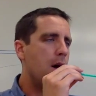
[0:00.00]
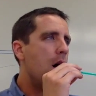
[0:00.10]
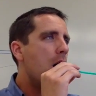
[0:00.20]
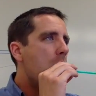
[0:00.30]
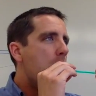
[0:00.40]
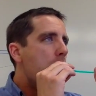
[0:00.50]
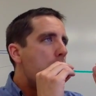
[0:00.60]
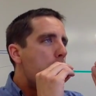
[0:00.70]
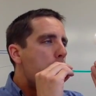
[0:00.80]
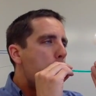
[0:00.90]

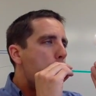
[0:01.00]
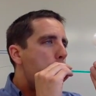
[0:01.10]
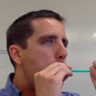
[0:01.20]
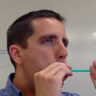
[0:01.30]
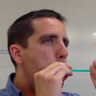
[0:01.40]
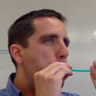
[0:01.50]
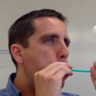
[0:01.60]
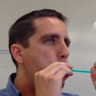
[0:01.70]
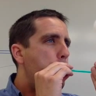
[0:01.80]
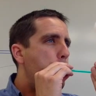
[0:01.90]

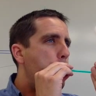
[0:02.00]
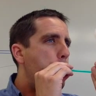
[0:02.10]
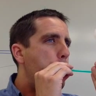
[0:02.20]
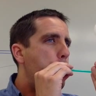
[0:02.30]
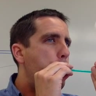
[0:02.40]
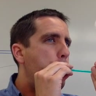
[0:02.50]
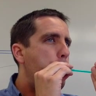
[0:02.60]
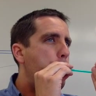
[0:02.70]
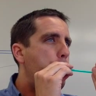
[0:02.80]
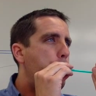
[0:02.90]

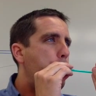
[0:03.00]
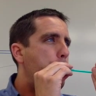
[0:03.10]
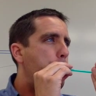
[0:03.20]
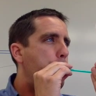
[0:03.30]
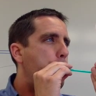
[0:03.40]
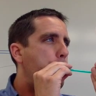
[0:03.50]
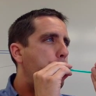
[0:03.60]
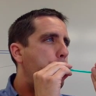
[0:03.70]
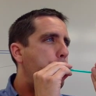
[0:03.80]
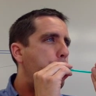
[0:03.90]

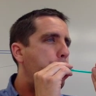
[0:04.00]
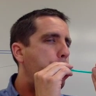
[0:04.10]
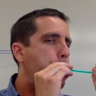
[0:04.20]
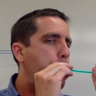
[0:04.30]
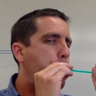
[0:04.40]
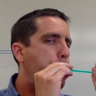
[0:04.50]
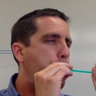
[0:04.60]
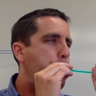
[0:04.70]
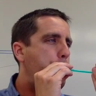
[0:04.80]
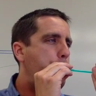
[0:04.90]

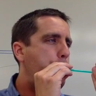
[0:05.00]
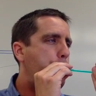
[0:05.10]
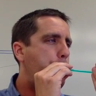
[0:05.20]
(silence)